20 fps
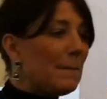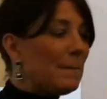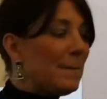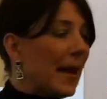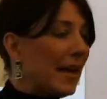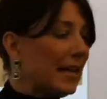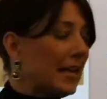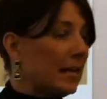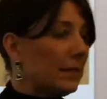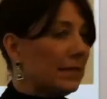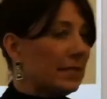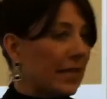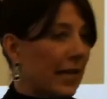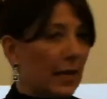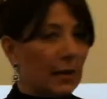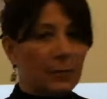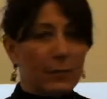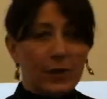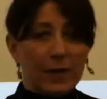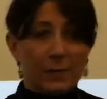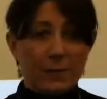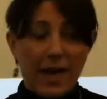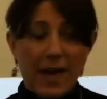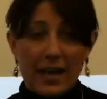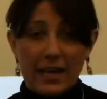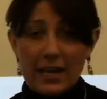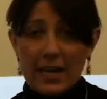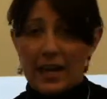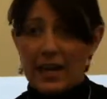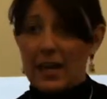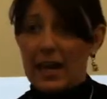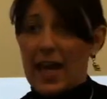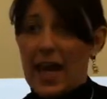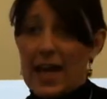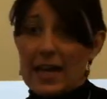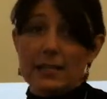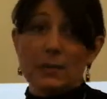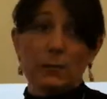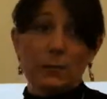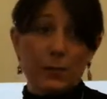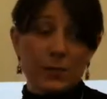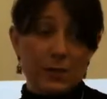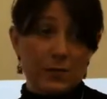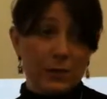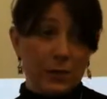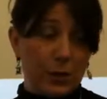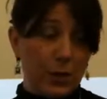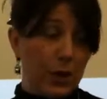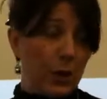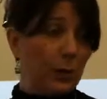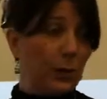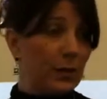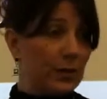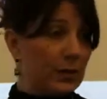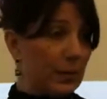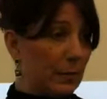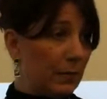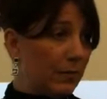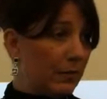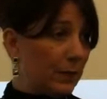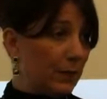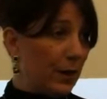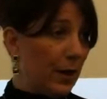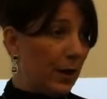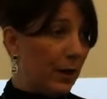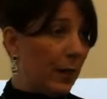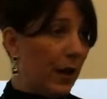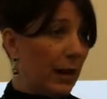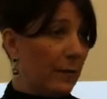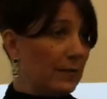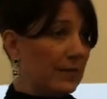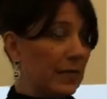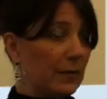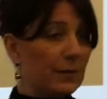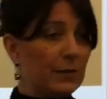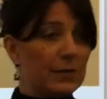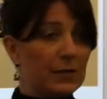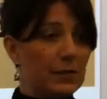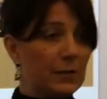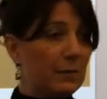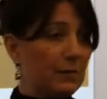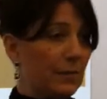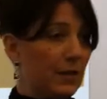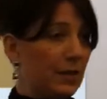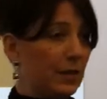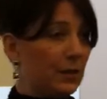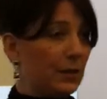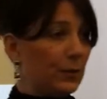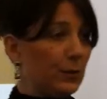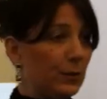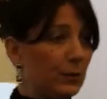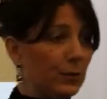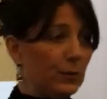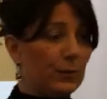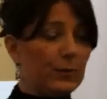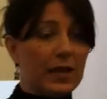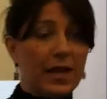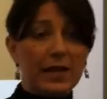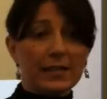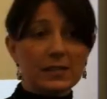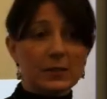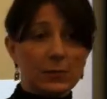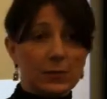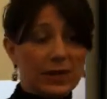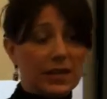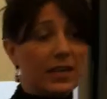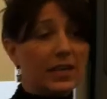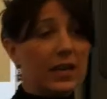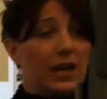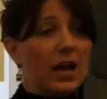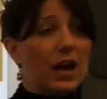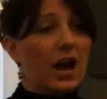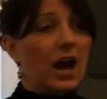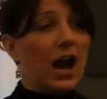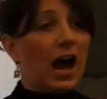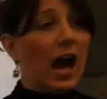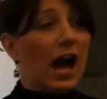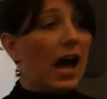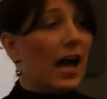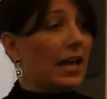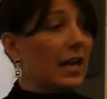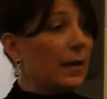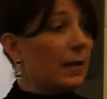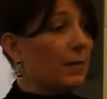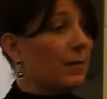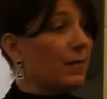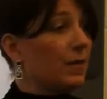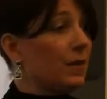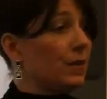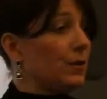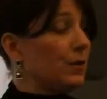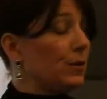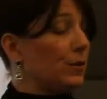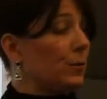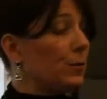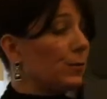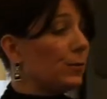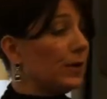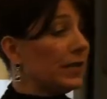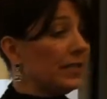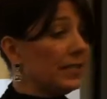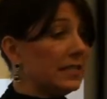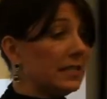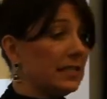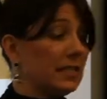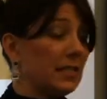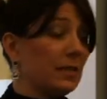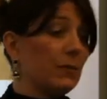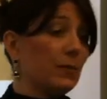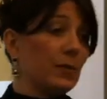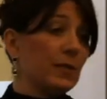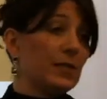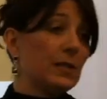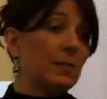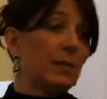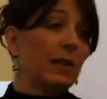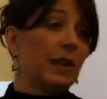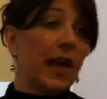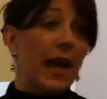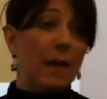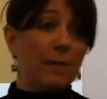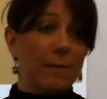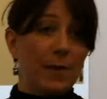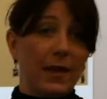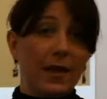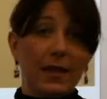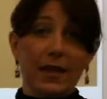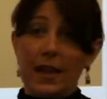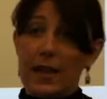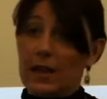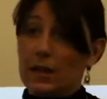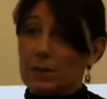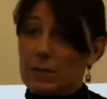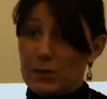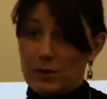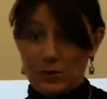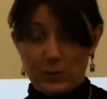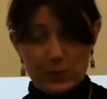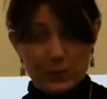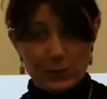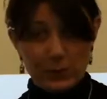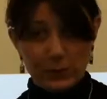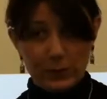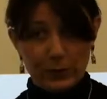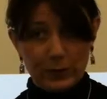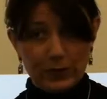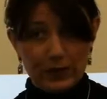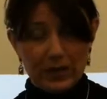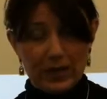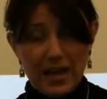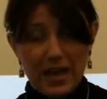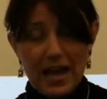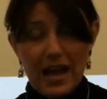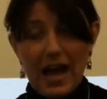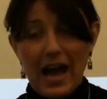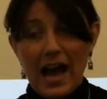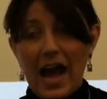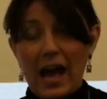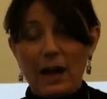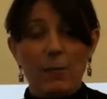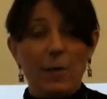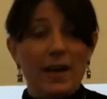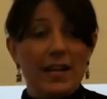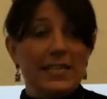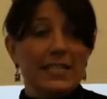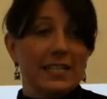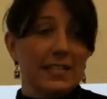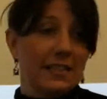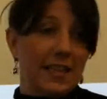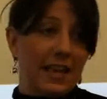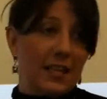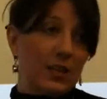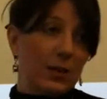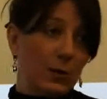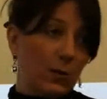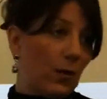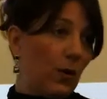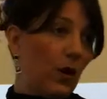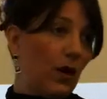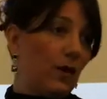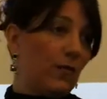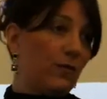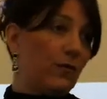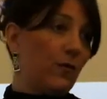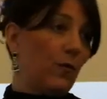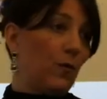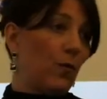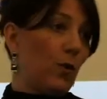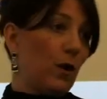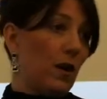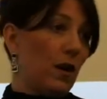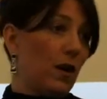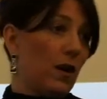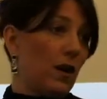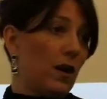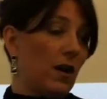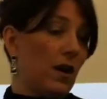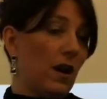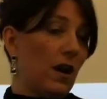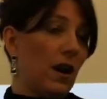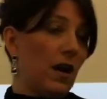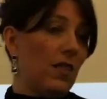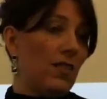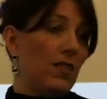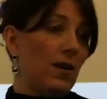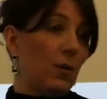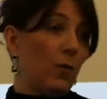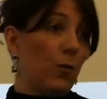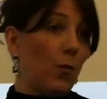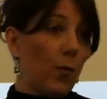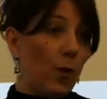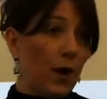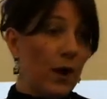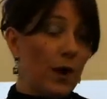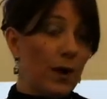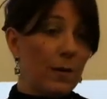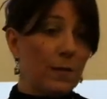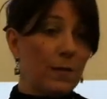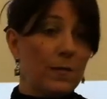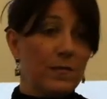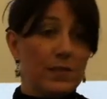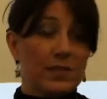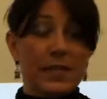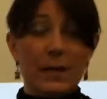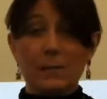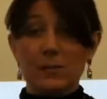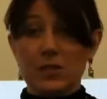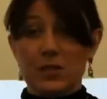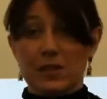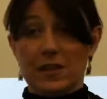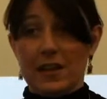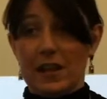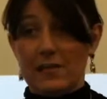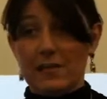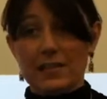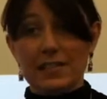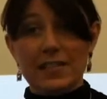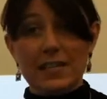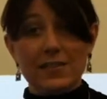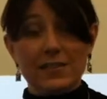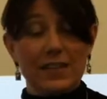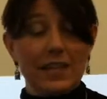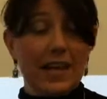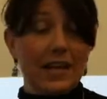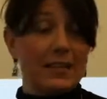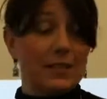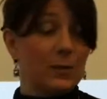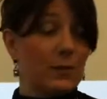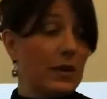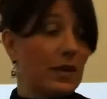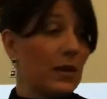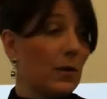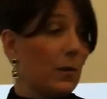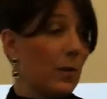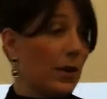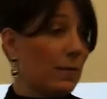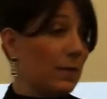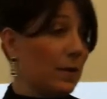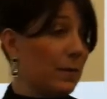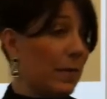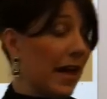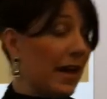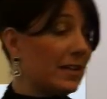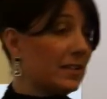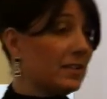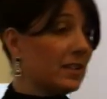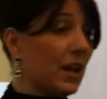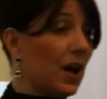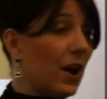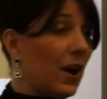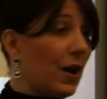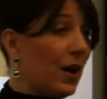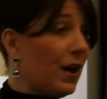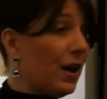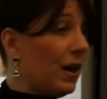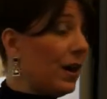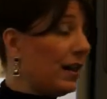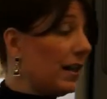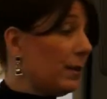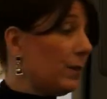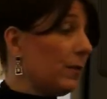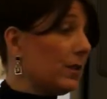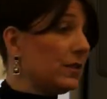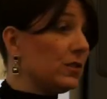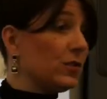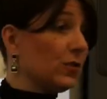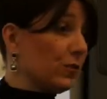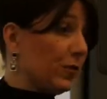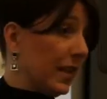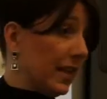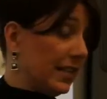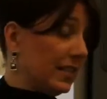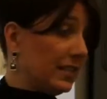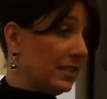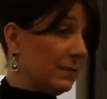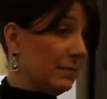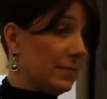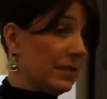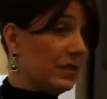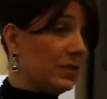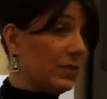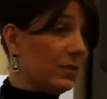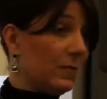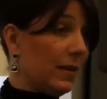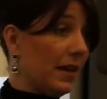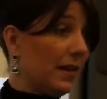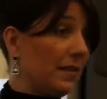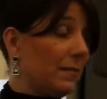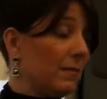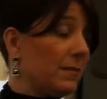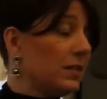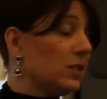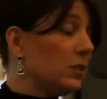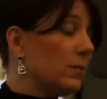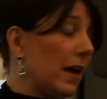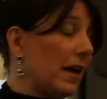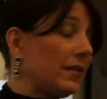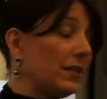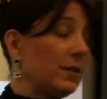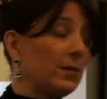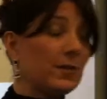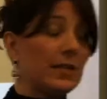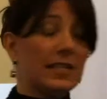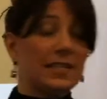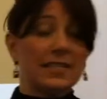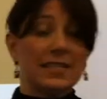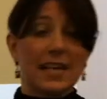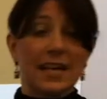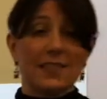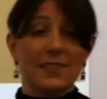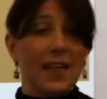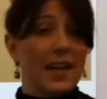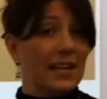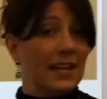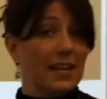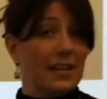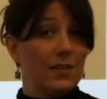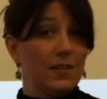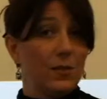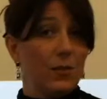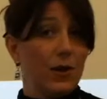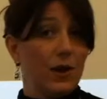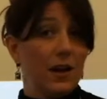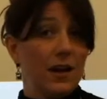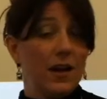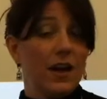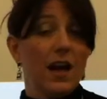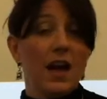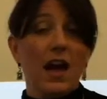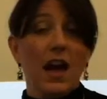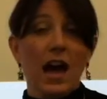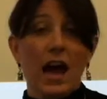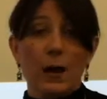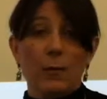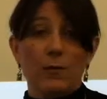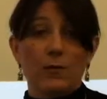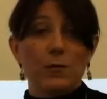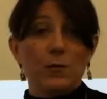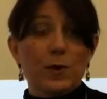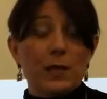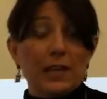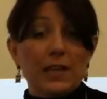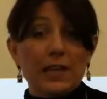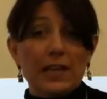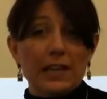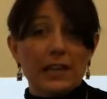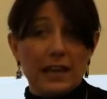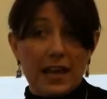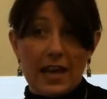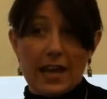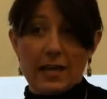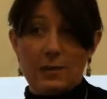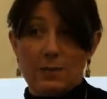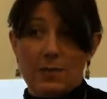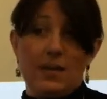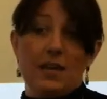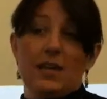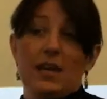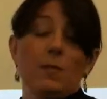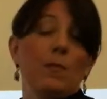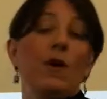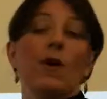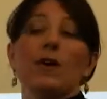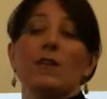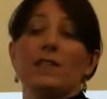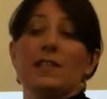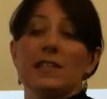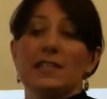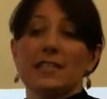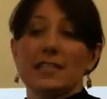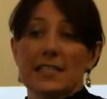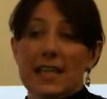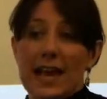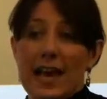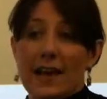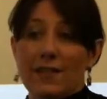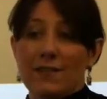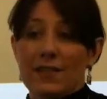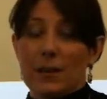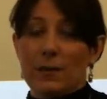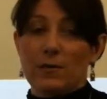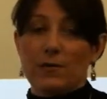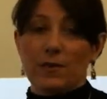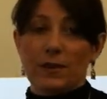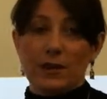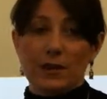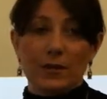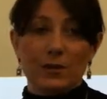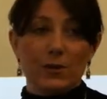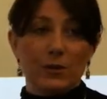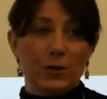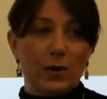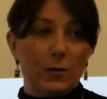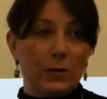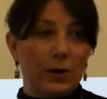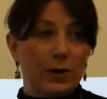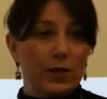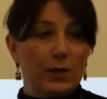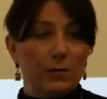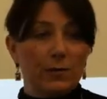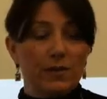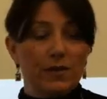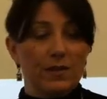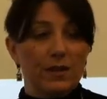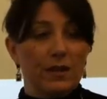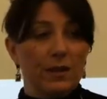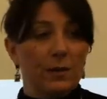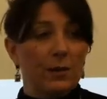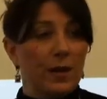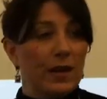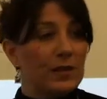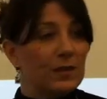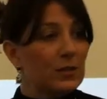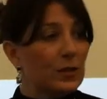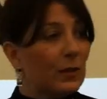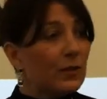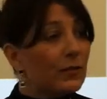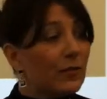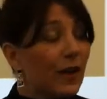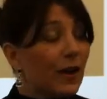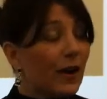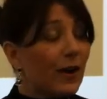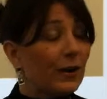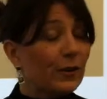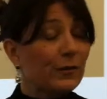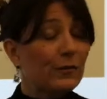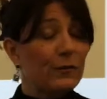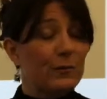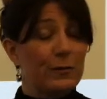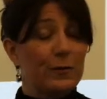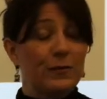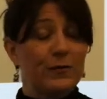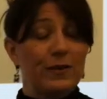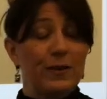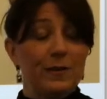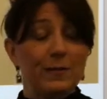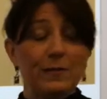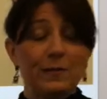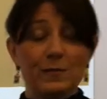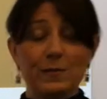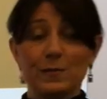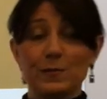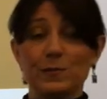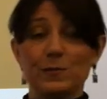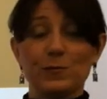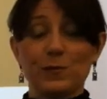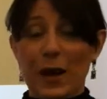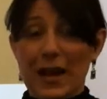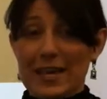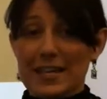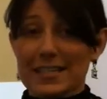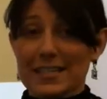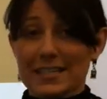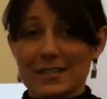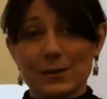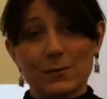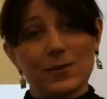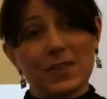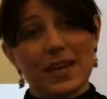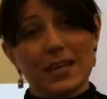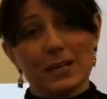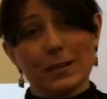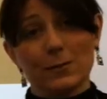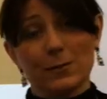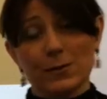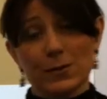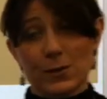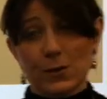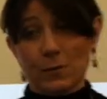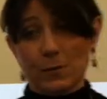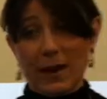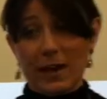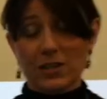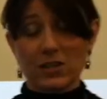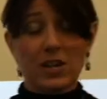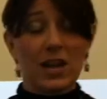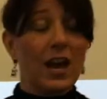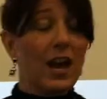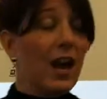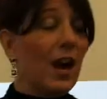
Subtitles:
My name is Anne Marie Mattia. As most of you know, or some of you know, I was able to meet you last week. I am the new assistant principal at Bailey Elementary School. I wanted to thank you all for the warm reception that I received last week when we met. It was great. Mr. Matthews had said that he thought I would really like being a part of this staff, that I would really enjoy working with you, and so far you've proven him right, so thank you so much.